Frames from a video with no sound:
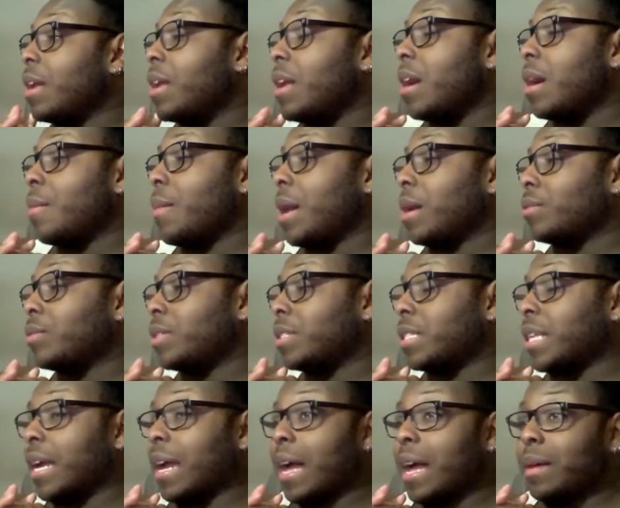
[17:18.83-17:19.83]
Amada was
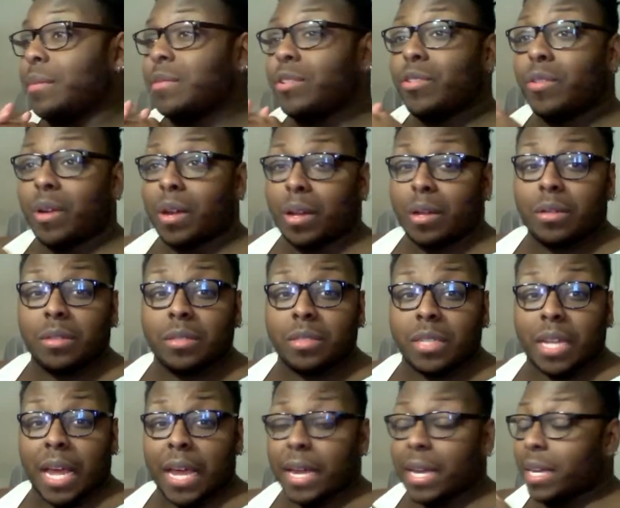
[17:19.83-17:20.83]
just like, I'm grown.
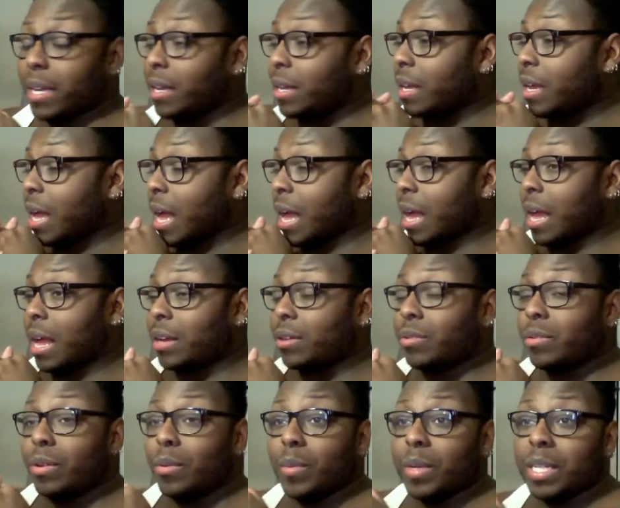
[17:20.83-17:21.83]
Like, I
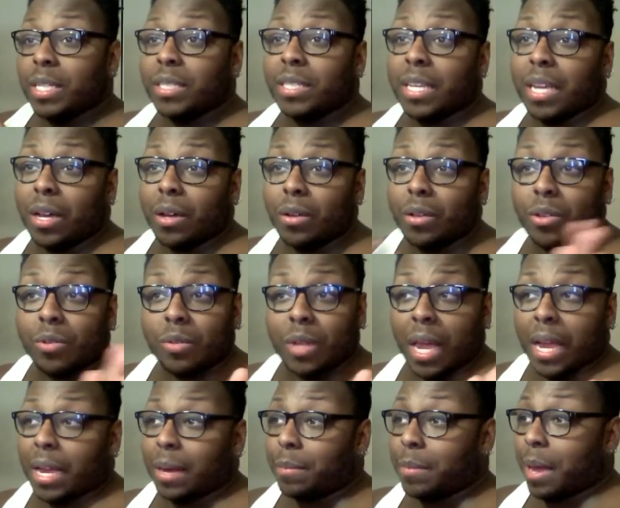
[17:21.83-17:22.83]
don't know what to tell you.
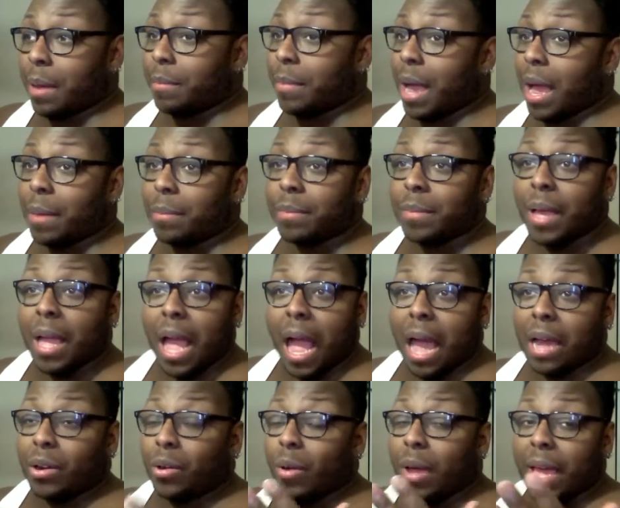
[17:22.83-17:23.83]
Like,
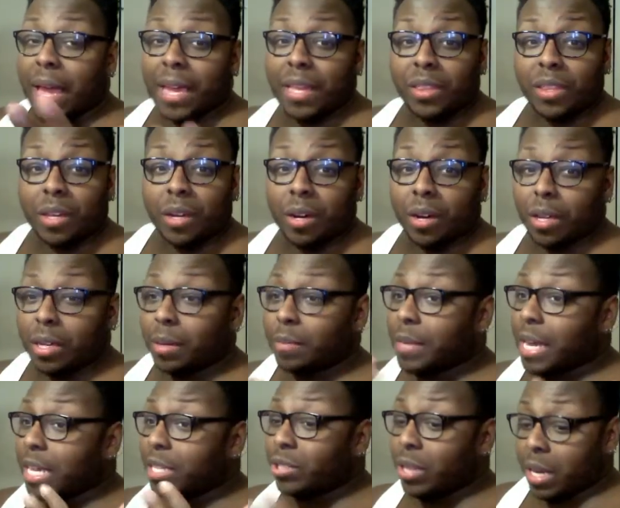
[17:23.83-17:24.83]
I don't hate the girl. I'm
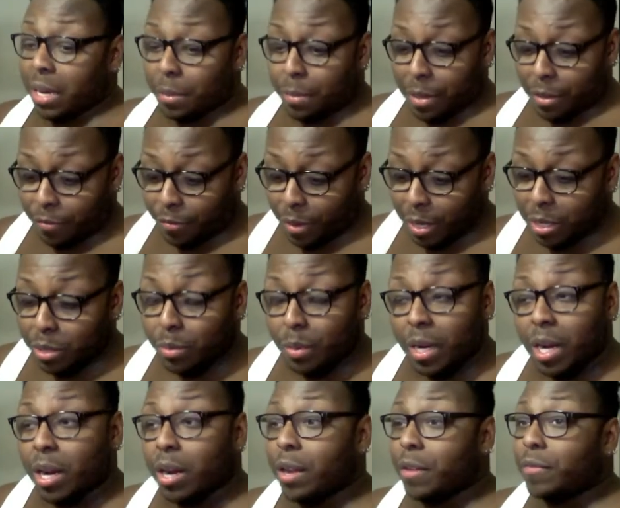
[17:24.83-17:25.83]
not trying to be friends
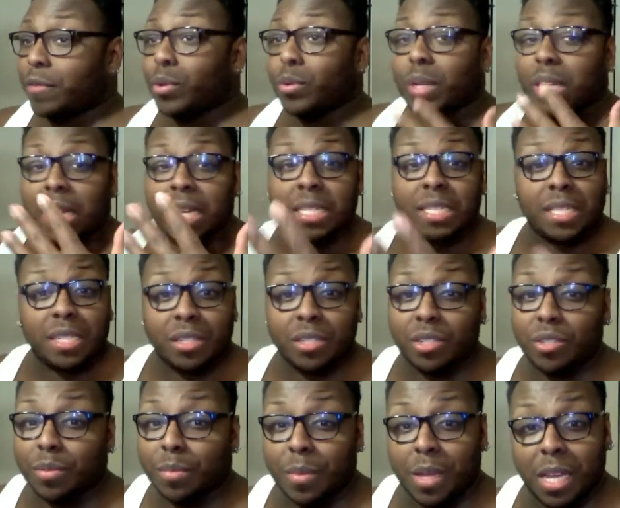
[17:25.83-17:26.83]
with her. If you listen
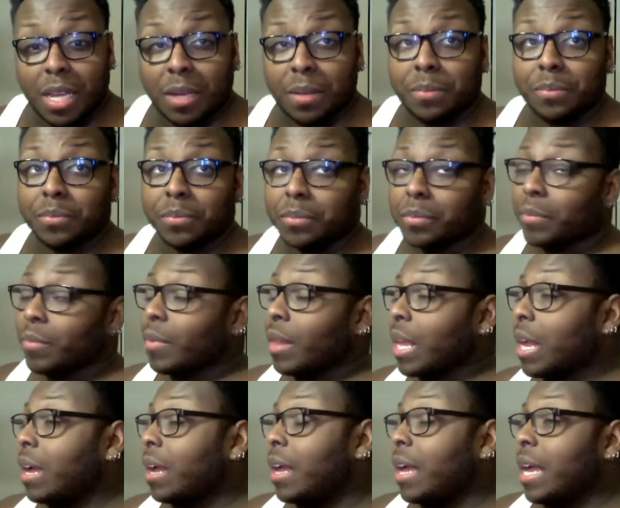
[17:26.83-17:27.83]
to me,
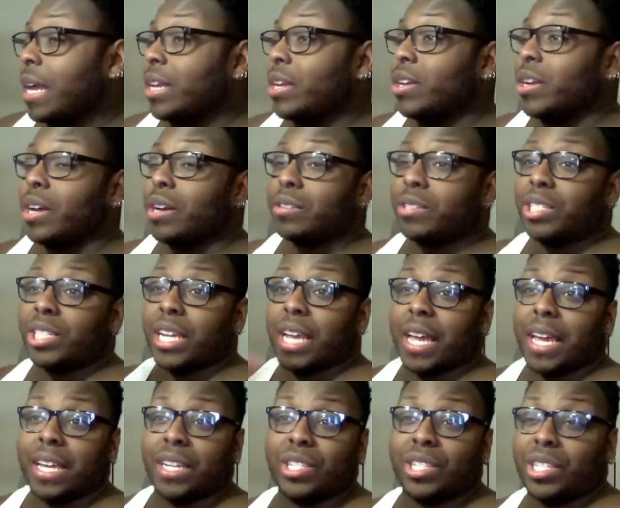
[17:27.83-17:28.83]
and you know,
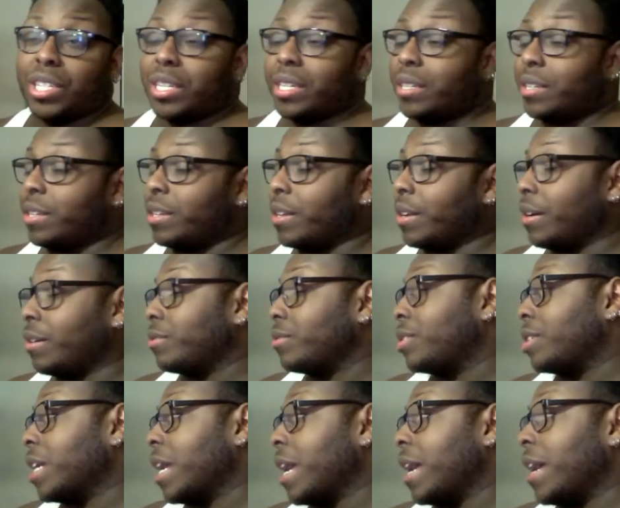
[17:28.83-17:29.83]
Shay, she didn't
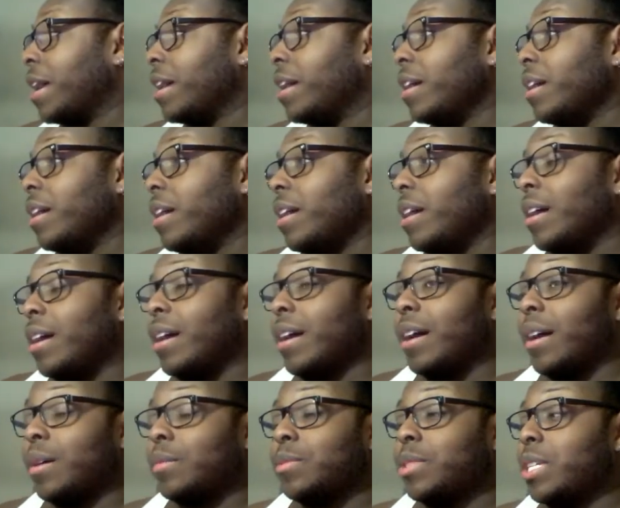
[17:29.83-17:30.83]

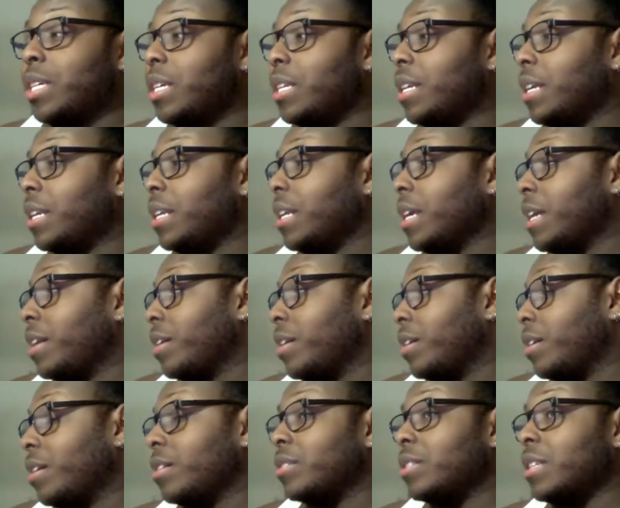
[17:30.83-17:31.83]
let the
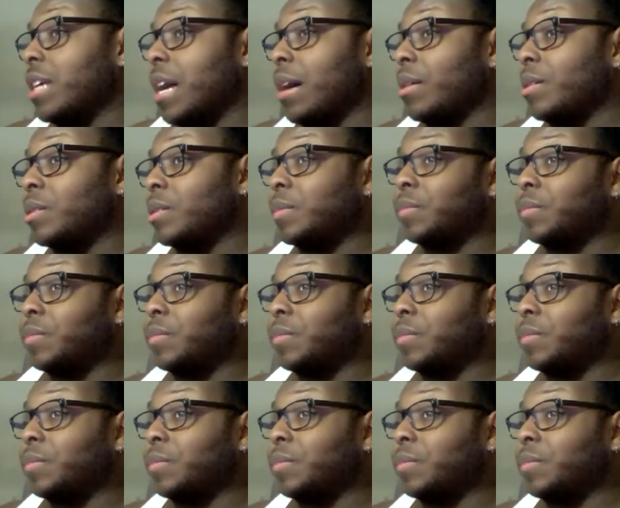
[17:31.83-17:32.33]
girl talk.